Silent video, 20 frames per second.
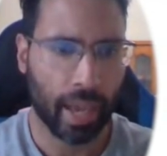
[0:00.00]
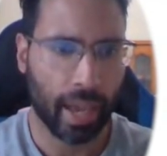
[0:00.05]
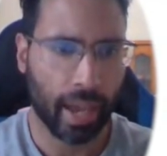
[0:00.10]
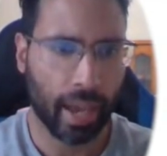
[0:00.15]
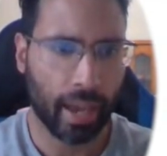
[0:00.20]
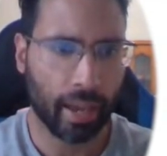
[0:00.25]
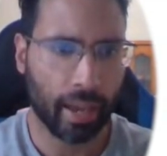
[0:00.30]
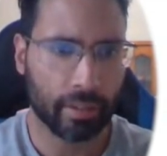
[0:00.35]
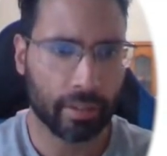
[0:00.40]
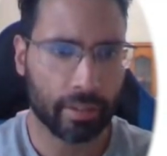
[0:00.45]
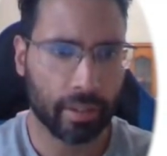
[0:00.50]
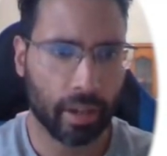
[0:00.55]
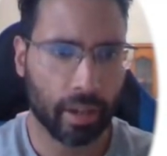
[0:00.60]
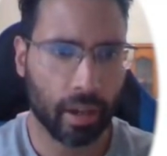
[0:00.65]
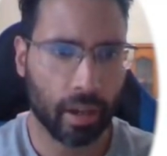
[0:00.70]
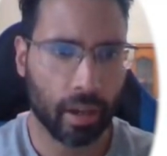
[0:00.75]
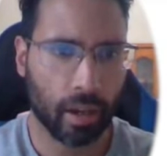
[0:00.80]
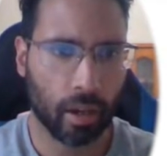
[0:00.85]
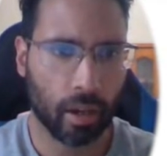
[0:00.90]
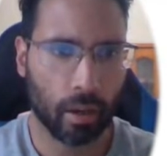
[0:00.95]
And
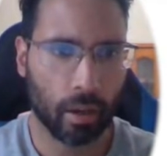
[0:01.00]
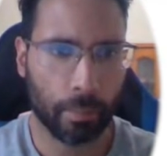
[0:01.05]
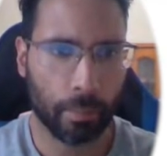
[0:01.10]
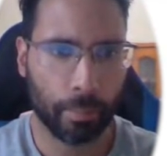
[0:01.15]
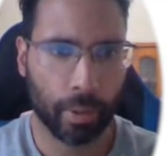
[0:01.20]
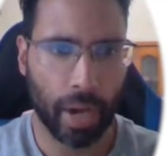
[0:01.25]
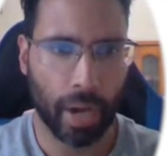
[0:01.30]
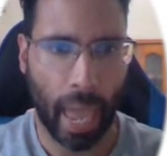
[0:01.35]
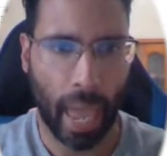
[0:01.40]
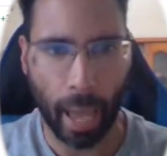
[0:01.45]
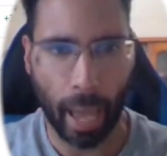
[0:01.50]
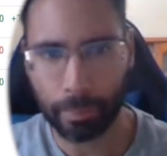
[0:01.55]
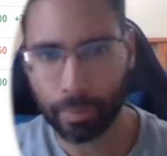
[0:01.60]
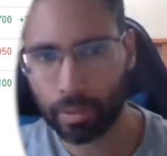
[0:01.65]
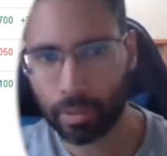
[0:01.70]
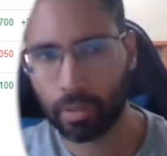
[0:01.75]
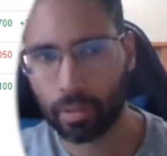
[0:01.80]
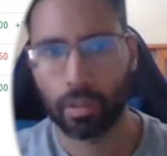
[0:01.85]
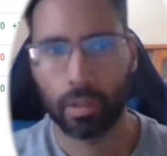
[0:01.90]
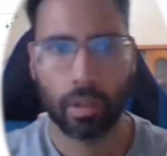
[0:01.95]
uh,
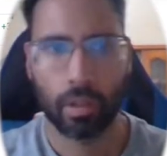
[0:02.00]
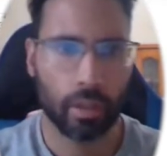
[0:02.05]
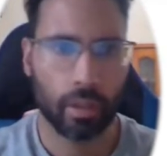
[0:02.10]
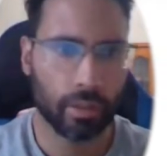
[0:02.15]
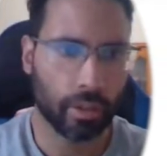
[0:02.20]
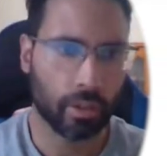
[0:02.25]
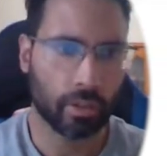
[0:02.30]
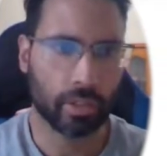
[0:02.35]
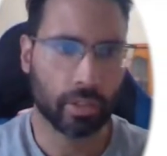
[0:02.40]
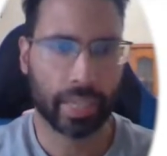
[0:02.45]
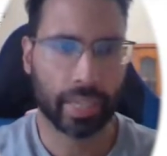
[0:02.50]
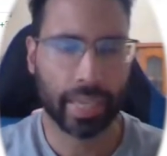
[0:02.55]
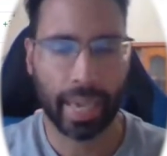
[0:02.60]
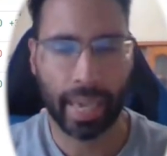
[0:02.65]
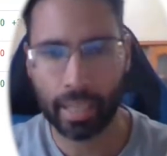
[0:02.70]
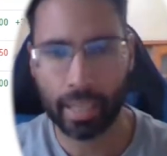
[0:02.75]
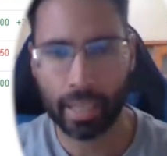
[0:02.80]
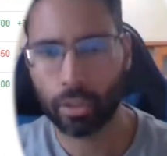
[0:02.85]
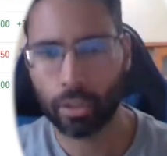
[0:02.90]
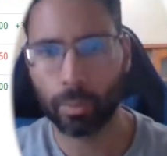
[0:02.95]
perhaps there's a
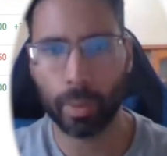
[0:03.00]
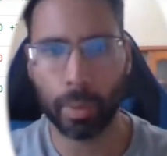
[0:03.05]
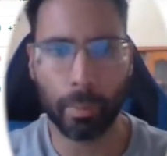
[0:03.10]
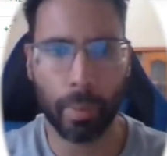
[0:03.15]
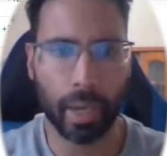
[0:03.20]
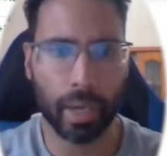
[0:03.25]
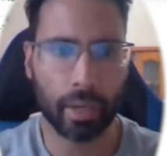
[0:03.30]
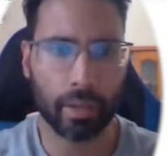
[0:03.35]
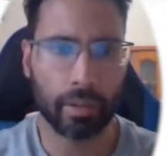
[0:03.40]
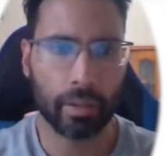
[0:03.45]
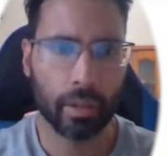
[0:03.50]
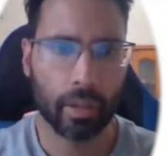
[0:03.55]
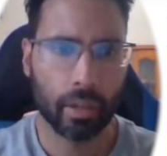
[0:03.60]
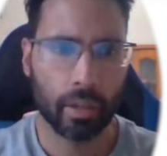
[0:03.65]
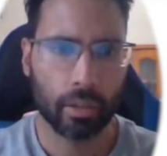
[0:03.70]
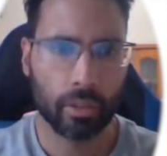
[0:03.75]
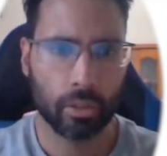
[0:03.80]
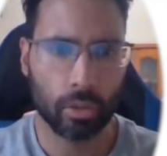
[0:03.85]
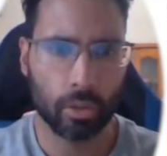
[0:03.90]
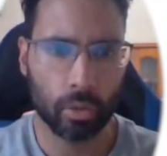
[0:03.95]
case to be made
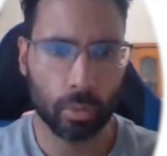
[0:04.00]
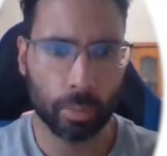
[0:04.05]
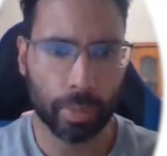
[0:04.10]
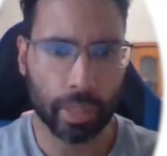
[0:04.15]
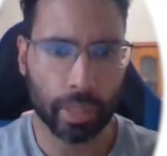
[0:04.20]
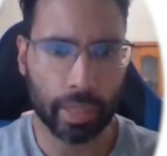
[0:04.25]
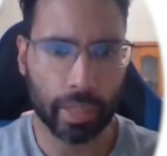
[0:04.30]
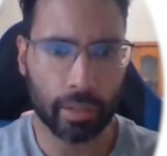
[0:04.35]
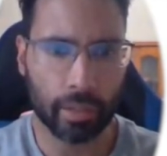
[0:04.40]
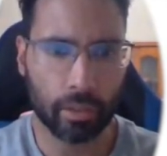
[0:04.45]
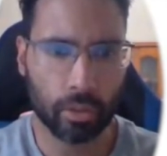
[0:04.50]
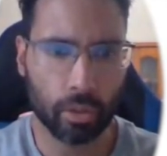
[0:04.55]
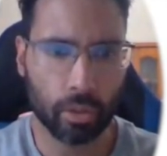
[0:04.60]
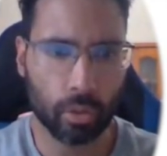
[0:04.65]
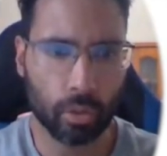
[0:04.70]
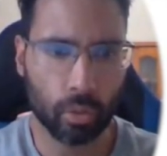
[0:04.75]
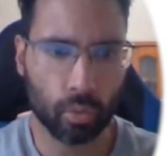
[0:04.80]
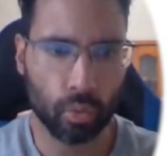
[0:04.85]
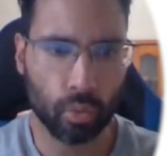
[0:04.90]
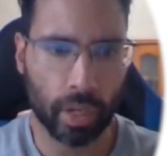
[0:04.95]
to begin
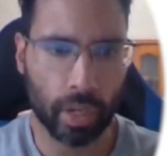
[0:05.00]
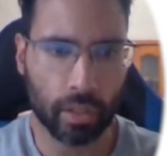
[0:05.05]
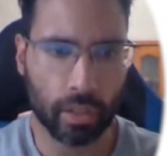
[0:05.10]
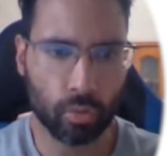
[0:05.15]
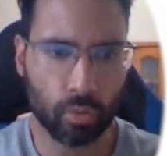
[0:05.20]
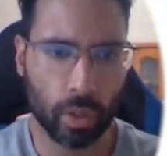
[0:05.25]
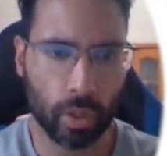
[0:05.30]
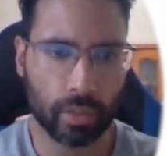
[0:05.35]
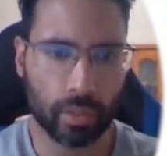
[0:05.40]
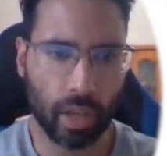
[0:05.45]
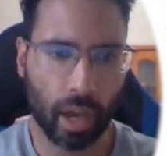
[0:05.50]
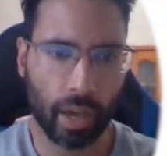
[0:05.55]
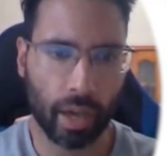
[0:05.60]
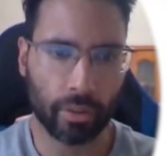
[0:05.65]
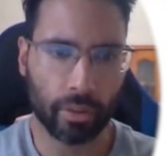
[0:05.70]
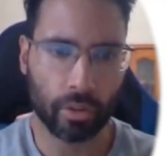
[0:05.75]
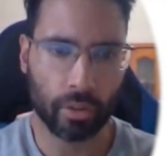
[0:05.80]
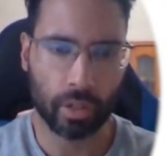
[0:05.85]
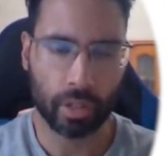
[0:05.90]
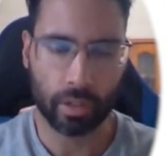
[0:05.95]
to raise rates
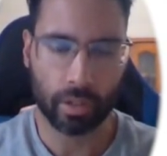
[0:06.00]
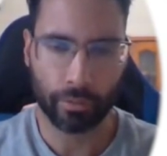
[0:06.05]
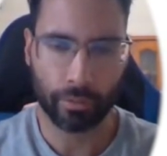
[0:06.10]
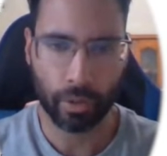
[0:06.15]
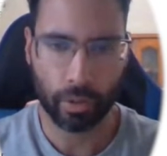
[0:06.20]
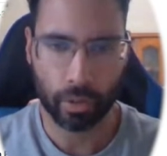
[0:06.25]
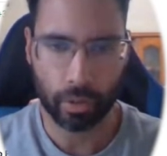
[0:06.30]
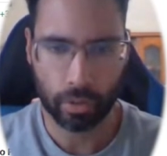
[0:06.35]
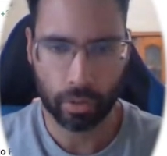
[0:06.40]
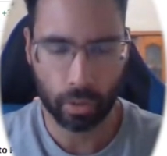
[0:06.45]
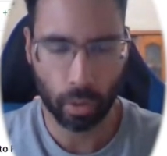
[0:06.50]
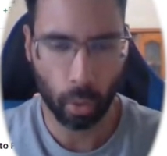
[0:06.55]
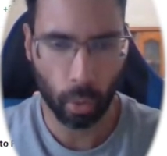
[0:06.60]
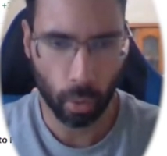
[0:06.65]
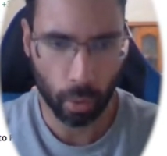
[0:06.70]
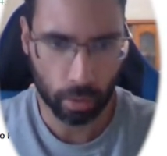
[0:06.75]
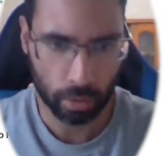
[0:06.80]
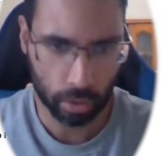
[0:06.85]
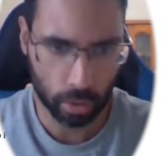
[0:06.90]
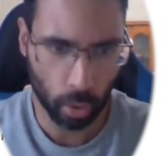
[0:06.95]
either in a very
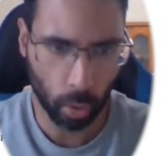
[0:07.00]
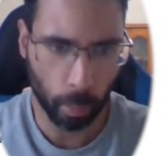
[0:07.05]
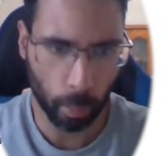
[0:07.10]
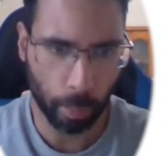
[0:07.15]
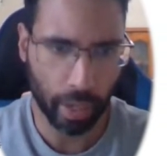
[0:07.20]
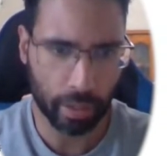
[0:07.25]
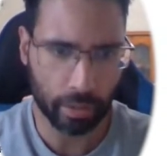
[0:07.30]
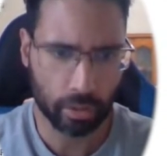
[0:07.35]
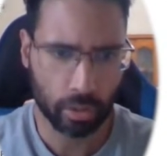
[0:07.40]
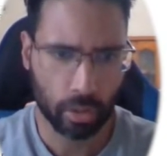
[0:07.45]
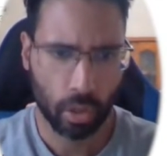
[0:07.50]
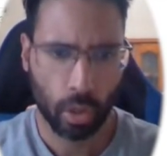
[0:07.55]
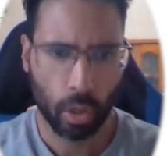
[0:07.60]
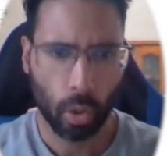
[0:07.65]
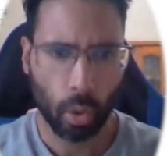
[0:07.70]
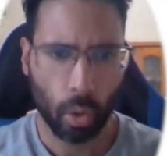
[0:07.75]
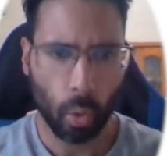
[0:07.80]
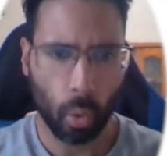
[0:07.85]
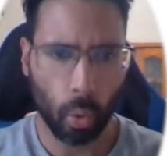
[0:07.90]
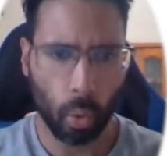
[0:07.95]
slow, slow pace
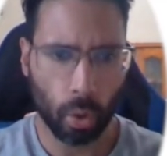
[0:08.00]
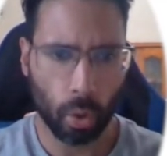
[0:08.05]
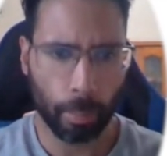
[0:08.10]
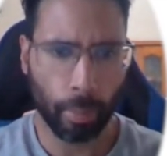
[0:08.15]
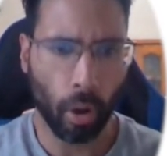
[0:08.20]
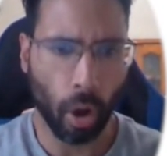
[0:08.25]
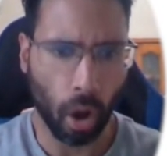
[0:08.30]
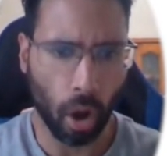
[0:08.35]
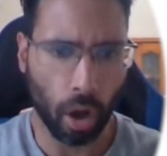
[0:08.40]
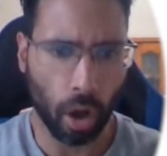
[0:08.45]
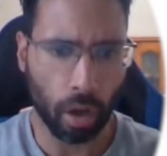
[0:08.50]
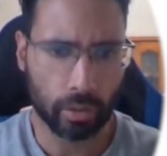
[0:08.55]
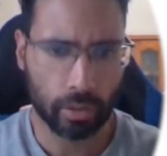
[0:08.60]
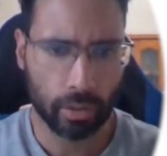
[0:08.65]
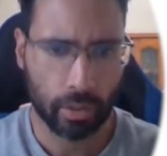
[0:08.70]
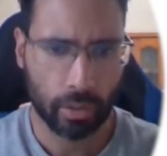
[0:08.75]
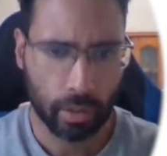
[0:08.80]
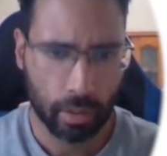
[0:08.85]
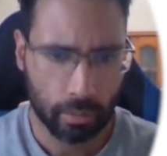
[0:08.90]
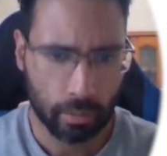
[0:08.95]
or
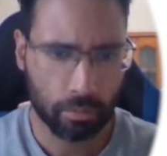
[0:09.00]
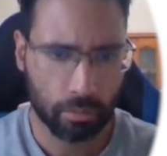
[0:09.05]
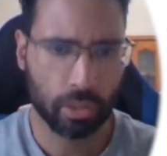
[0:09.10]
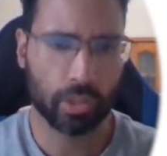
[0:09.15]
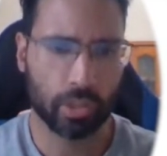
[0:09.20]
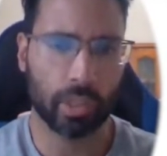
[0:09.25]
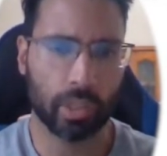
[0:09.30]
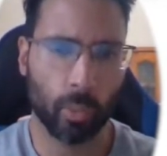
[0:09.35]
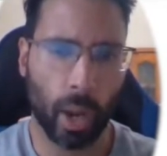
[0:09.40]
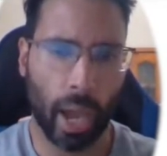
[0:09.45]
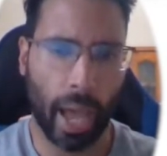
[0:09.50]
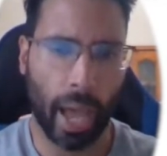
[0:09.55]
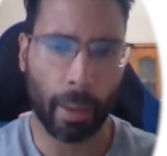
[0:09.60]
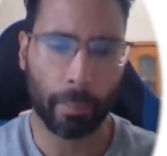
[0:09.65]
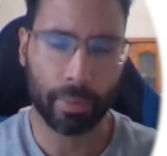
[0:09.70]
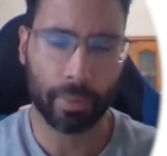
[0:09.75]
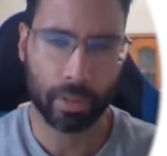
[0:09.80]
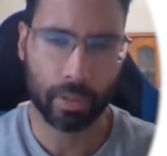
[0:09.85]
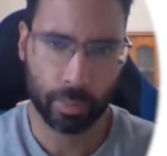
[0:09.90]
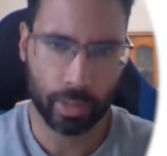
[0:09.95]
pause, see what
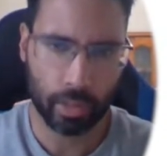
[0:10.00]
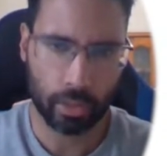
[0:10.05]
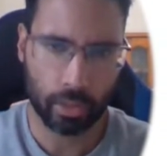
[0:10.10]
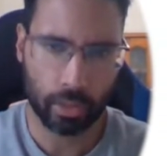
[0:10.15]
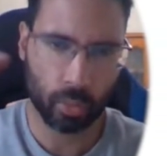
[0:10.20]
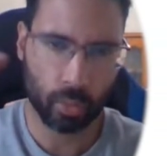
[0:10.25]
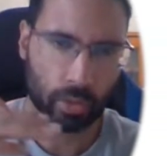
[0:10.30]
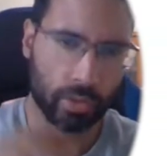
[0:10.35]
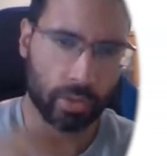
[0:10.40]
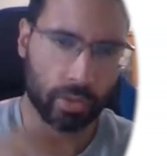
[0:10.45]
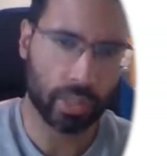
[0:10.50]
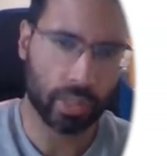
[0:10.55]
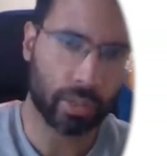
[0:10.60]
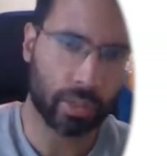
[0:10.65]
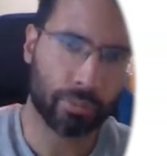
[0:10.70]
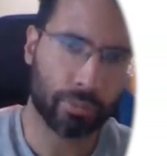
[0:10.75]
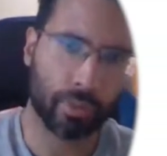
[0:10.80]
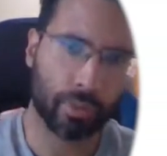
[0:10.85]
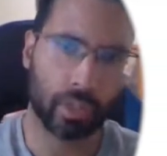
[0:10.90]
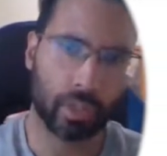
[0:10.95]
happens because we're
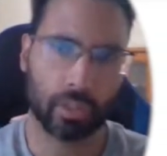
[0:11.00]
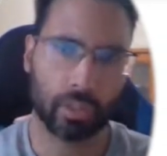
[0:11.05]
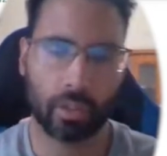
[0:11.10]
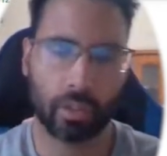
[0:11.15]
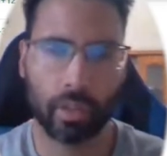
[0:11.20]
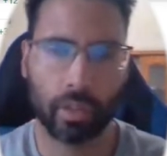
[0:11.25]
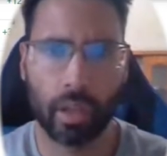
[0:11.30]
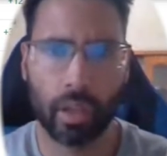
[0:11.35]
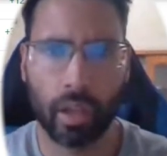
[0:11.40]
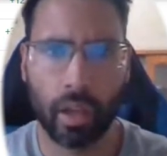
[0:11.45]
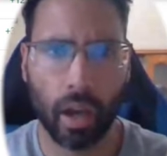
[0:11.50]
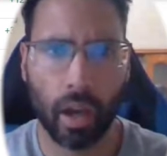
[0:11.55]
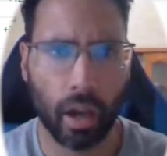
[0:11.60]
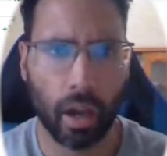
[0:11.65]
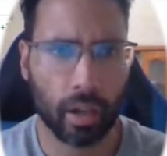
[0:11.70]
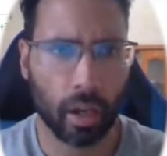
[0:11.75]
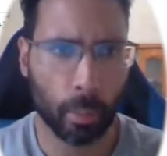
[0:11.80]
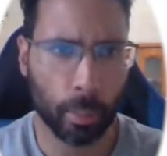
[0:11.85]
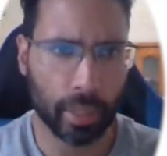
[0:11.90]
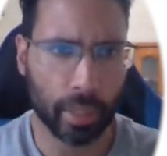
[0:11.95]
seeing inflation
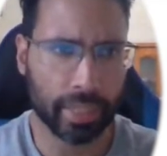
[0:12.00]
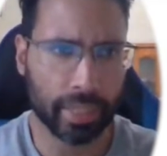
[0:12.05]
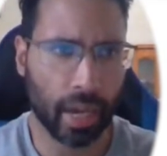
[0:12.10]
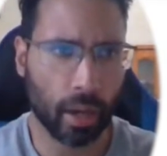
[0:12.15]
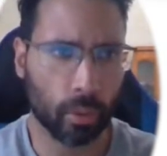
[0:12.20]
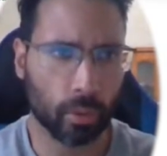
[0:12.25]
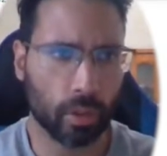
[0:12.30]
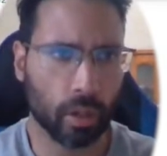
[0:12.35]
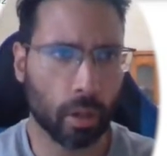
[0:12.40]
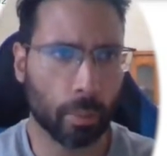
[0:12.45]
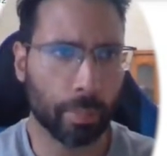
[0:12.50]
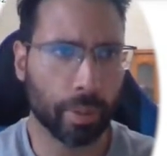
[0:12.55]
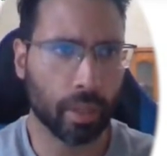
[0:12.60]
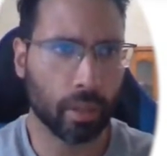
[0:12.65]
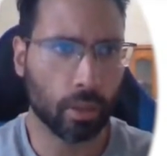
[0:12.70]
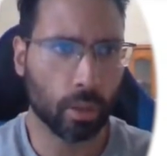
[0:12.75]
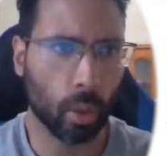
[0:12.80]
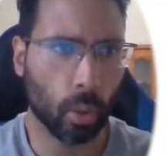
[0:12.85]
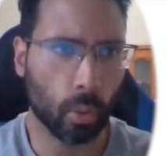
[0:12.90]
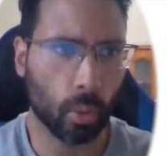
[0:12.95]
uh, coming down a
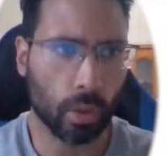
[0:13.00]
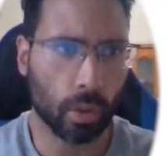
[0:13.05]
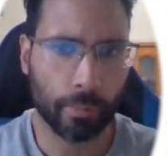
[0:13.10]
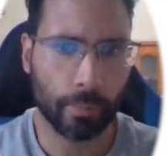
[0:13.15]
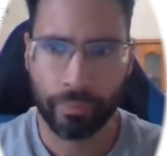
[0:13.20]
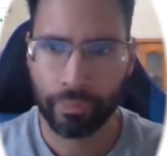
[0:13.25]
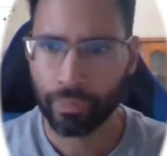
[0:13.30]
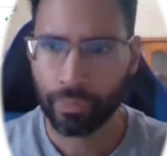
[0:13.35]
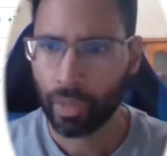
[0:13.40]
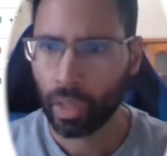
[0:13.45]
bit lower.